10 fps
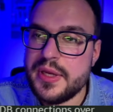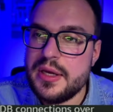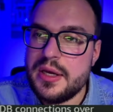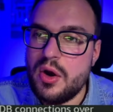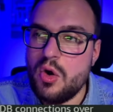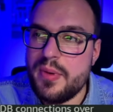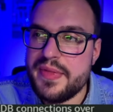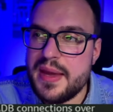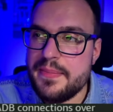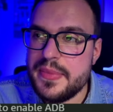Open
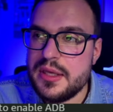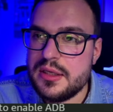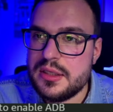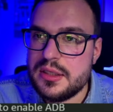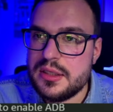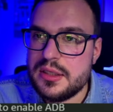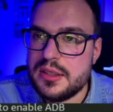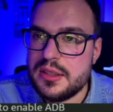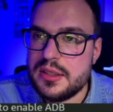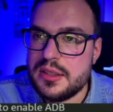them,
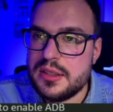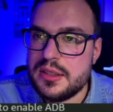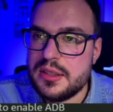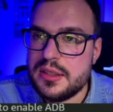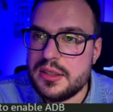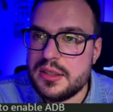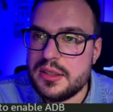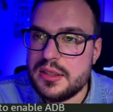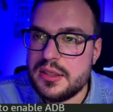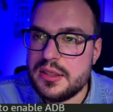make sure to turn
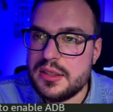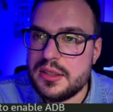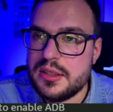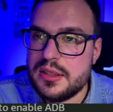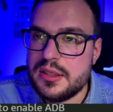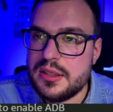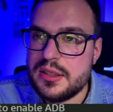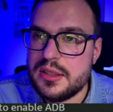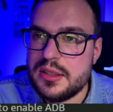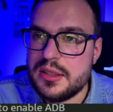on ADB
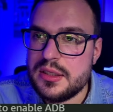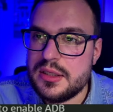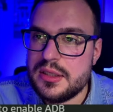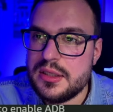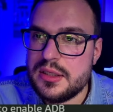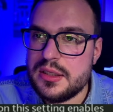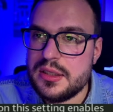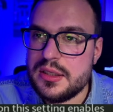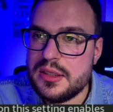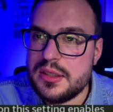debugging,
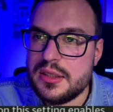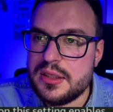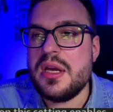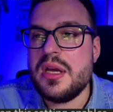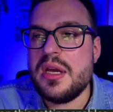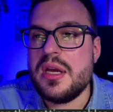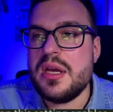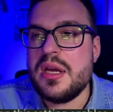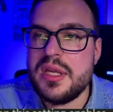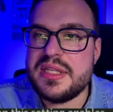then go
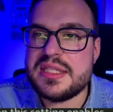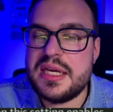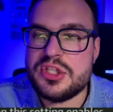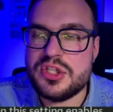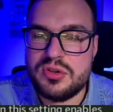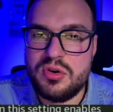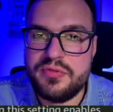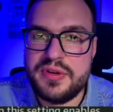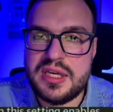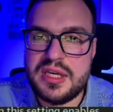into the installation of
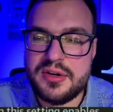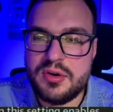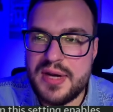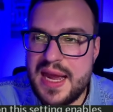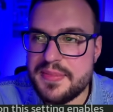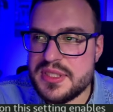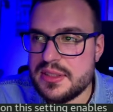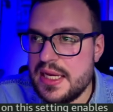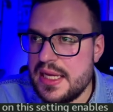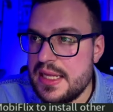the unknown apps,
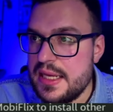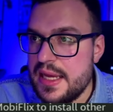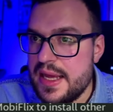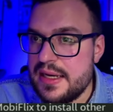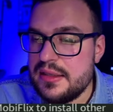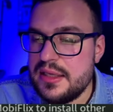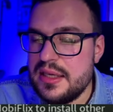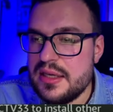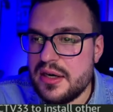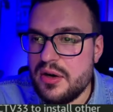and in
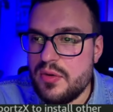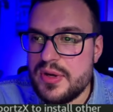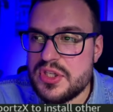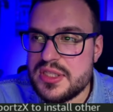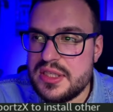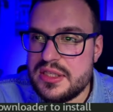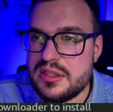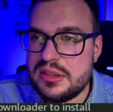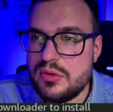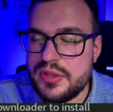here we just need to
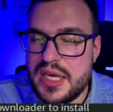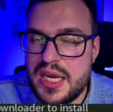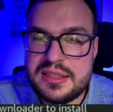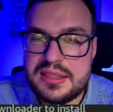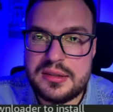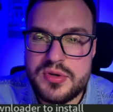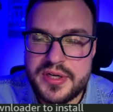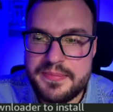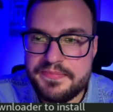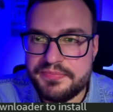locate Downloader
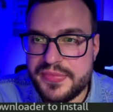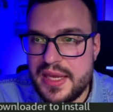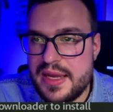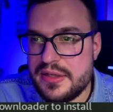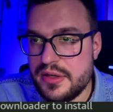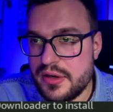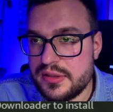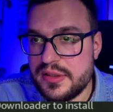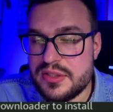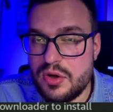and turn
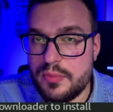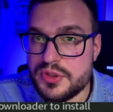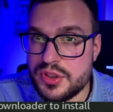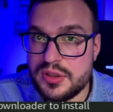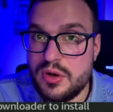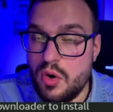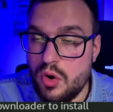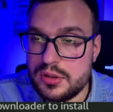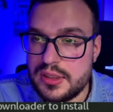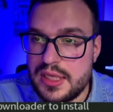this option on.
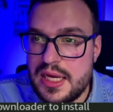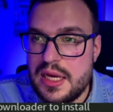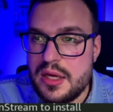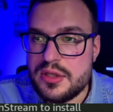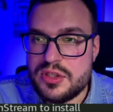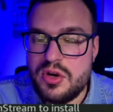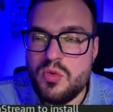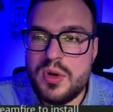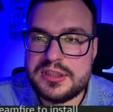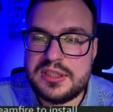So
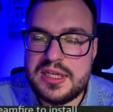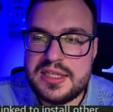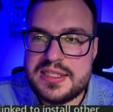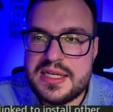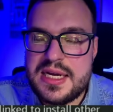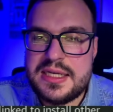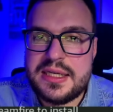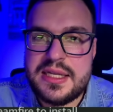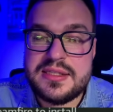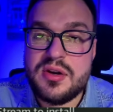what it does,
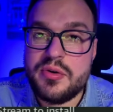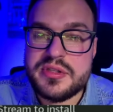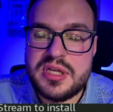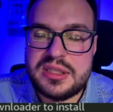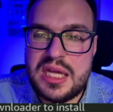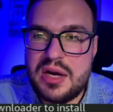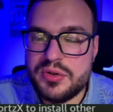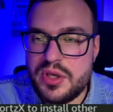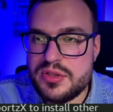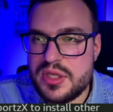it's going to allow
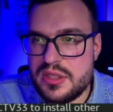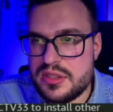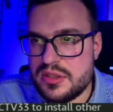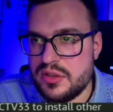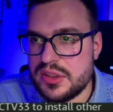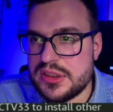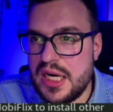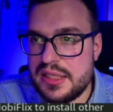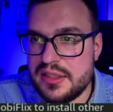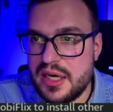you to install
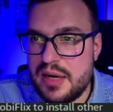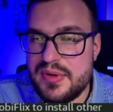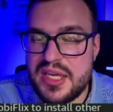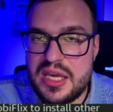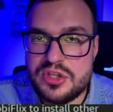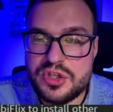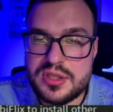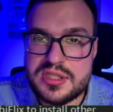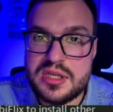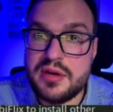other
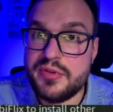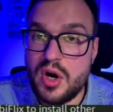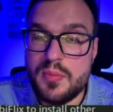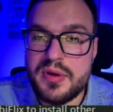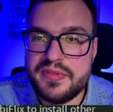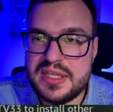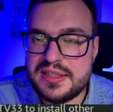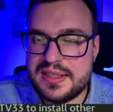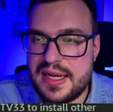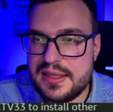applications from the
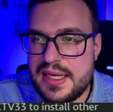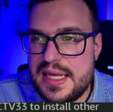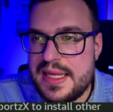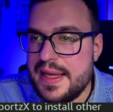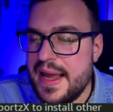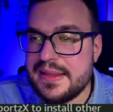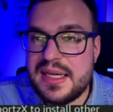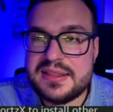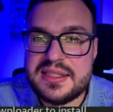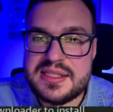internet, and not
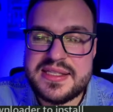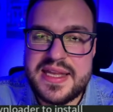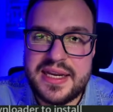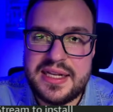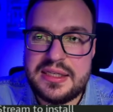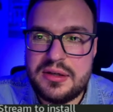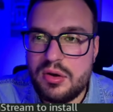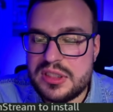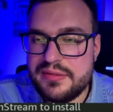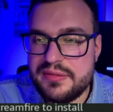necessarily
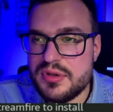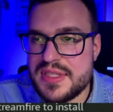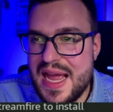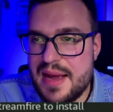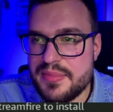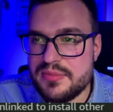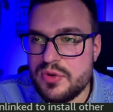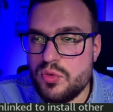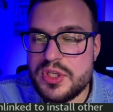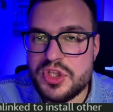only those apps
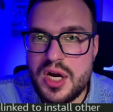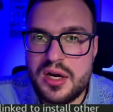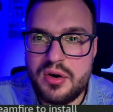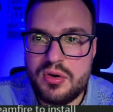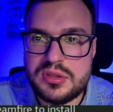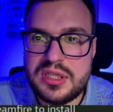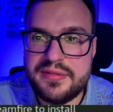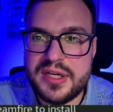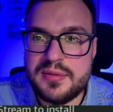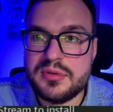which are only
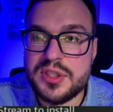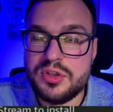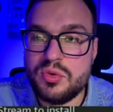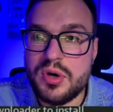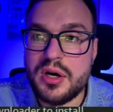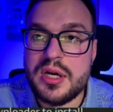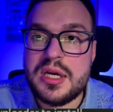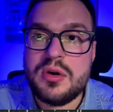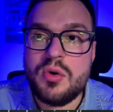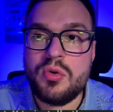available in your
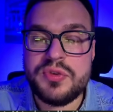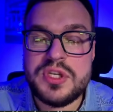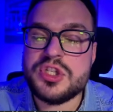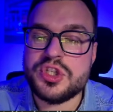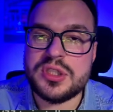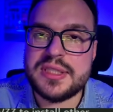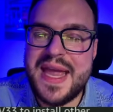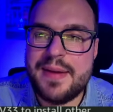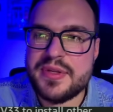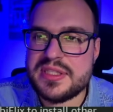official
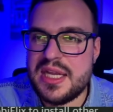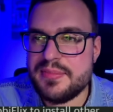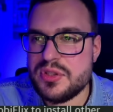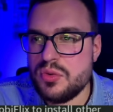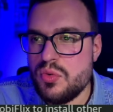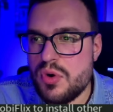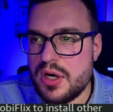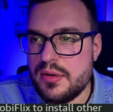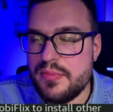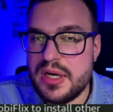Amazon App Store
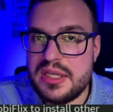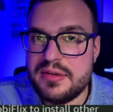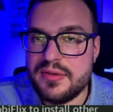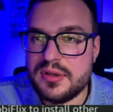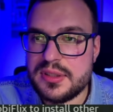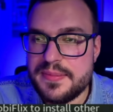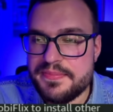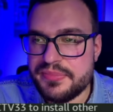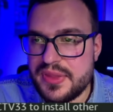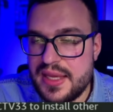by default.
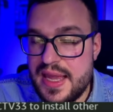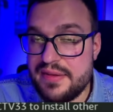And that's